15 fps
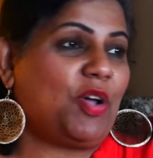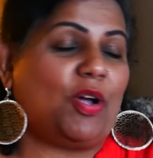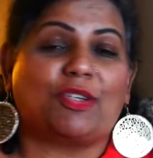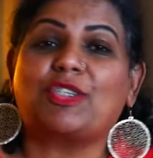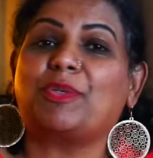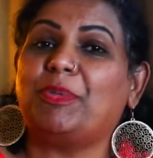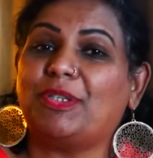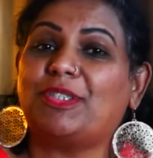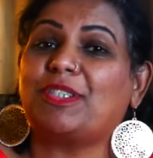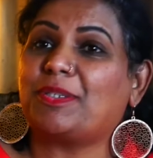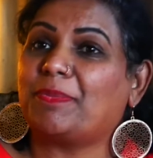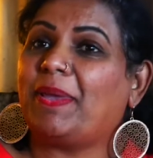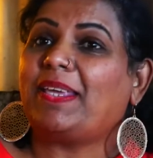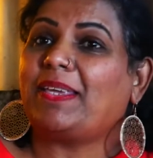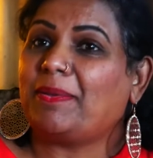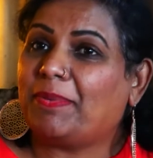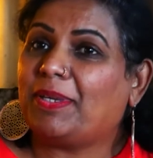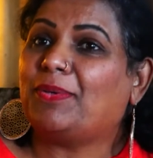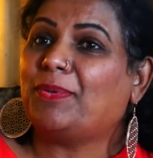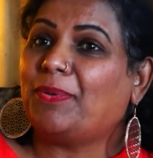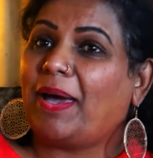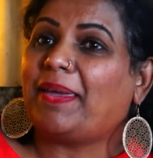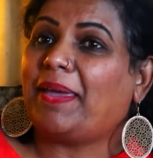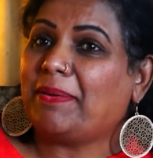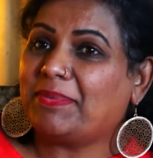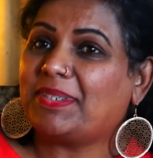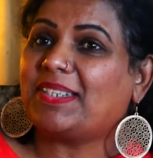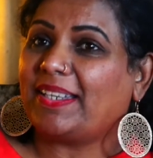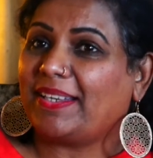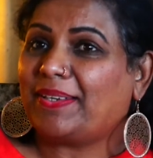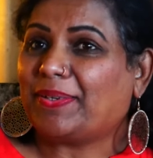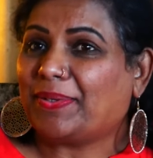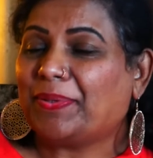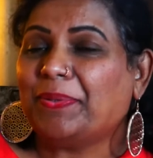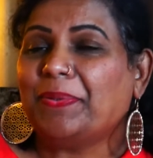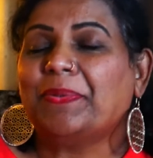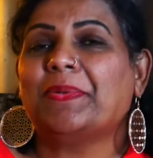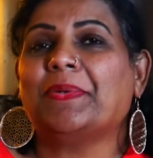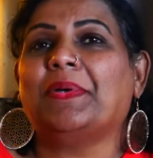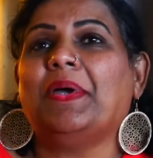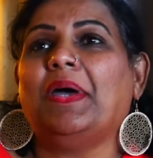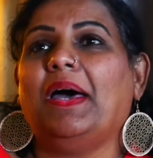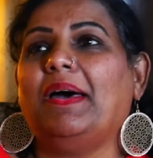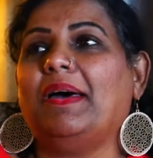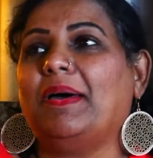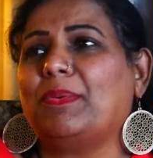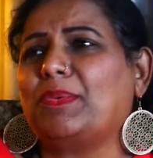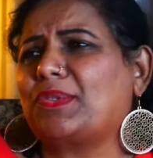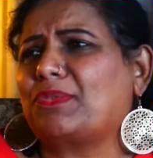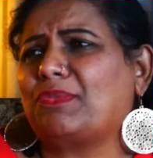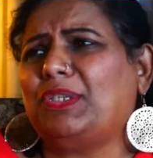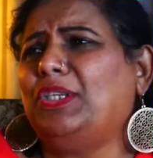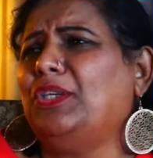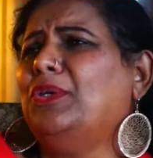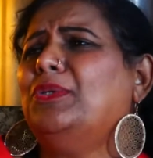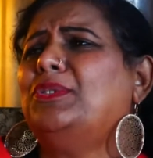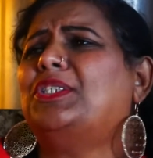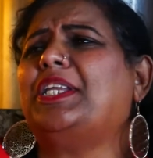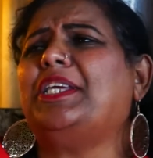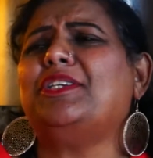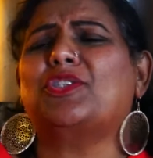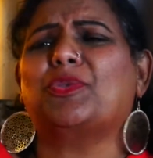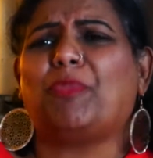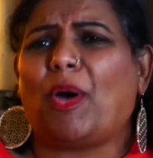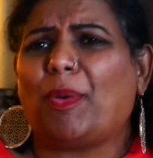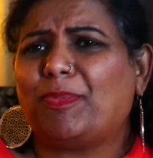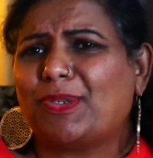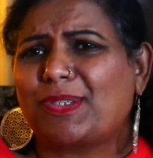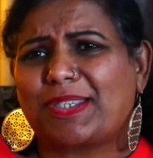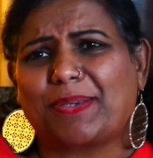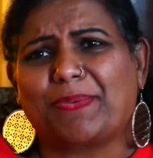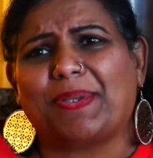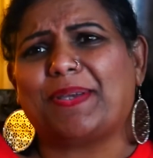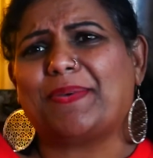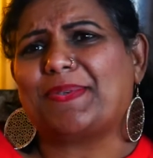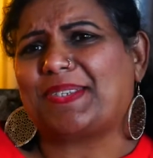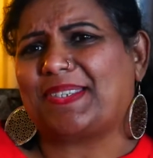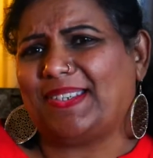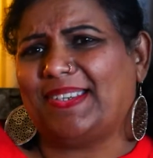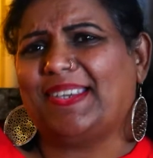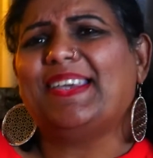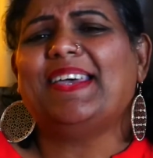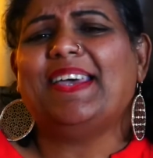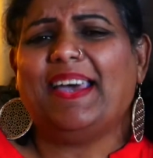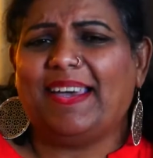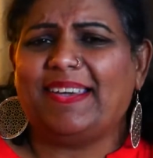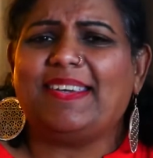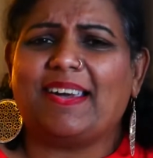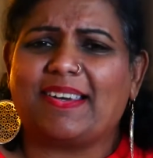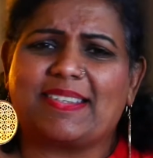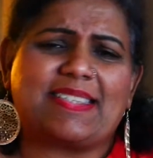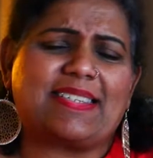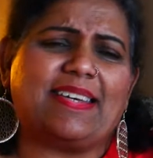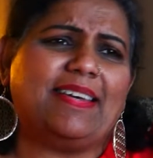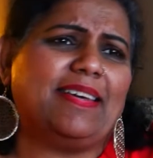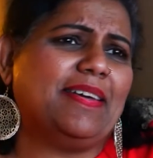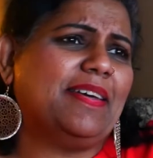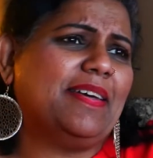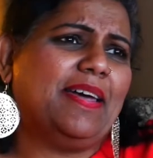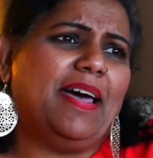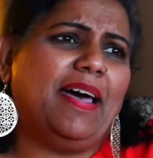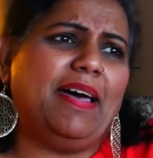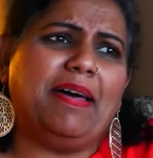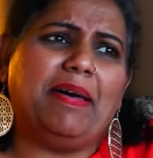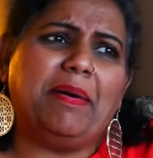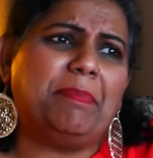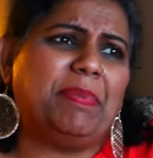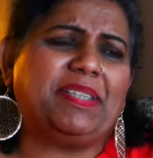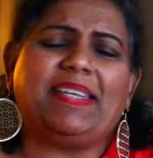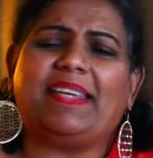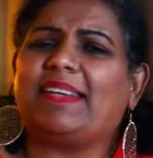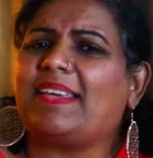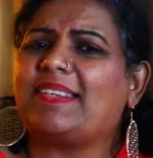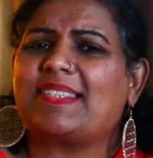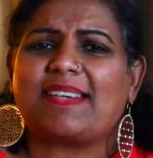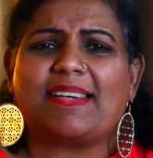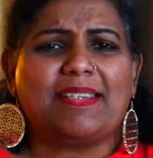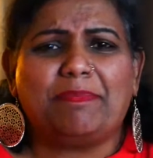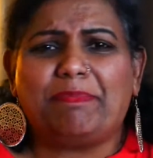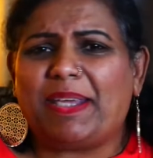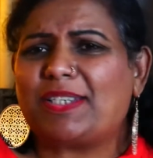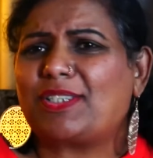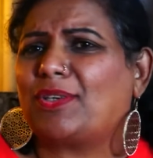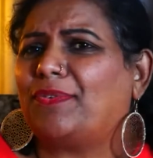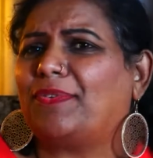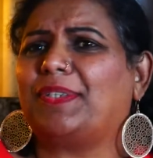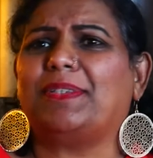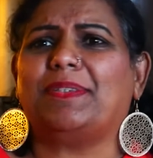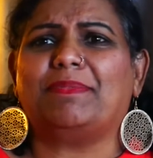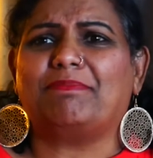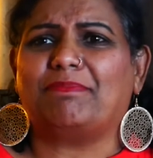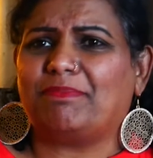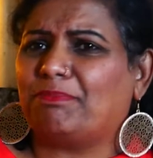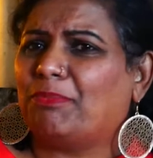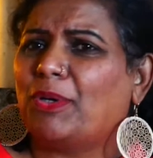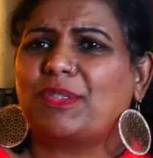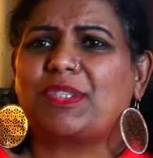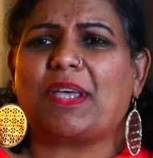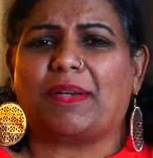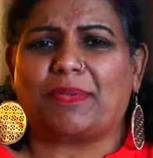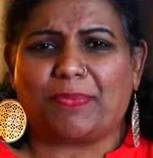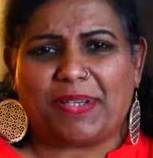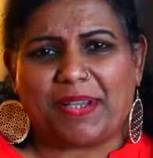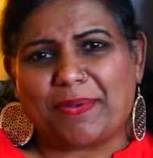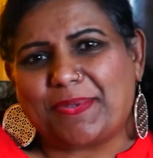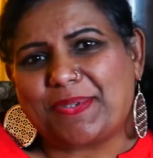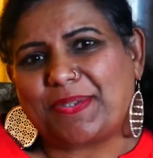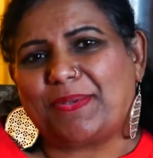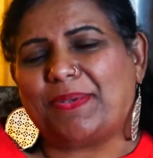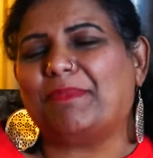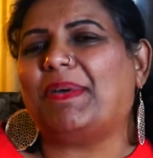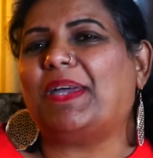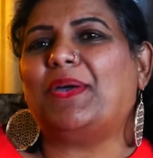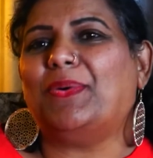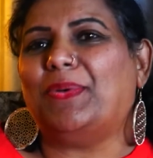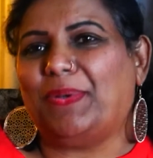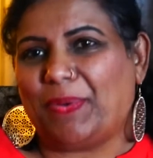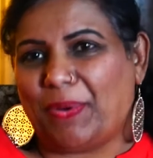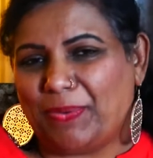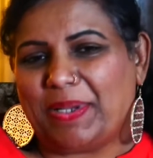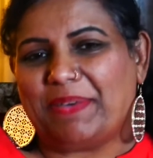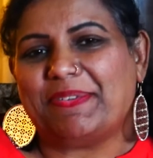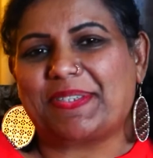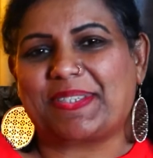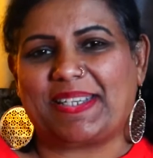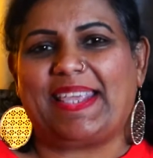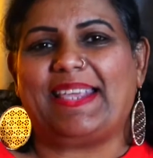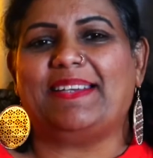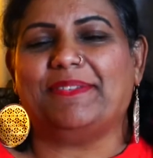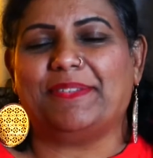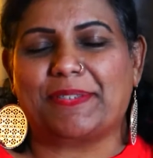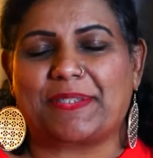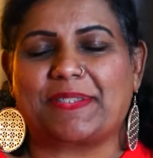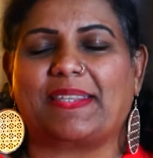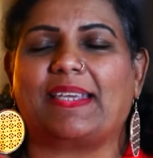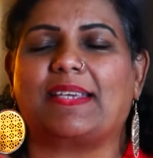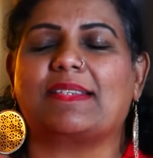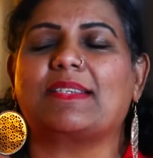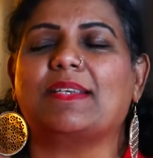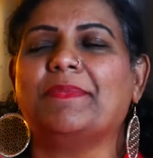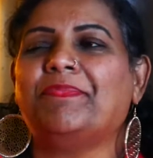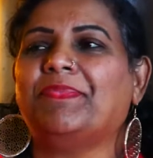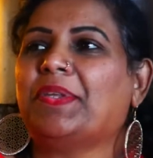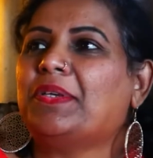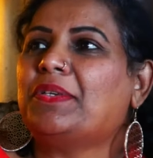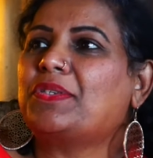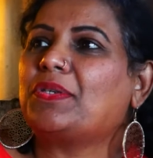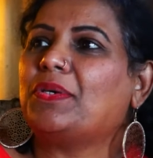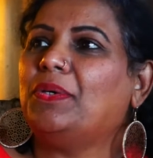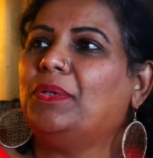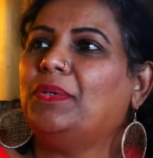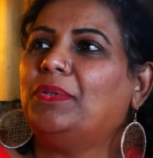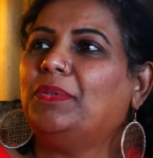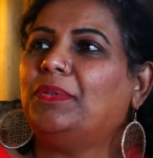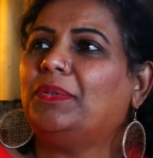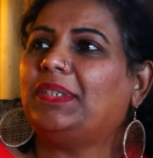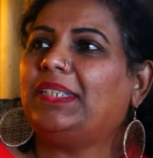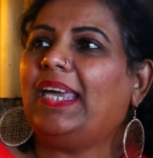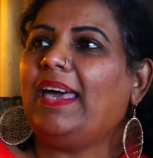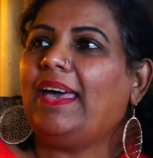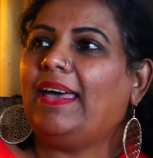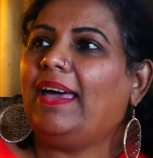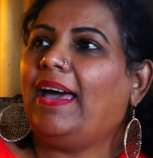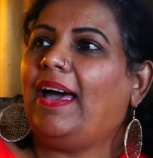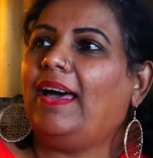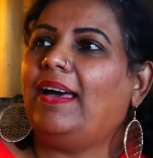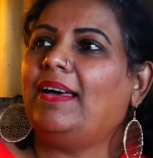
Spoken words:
contributed to making me who I am today, you know. I was hugely into pop music when I was a youngster, but then I studied Beethoven and Mozart when I was doing my O-levels and A-levels and things. So yeah,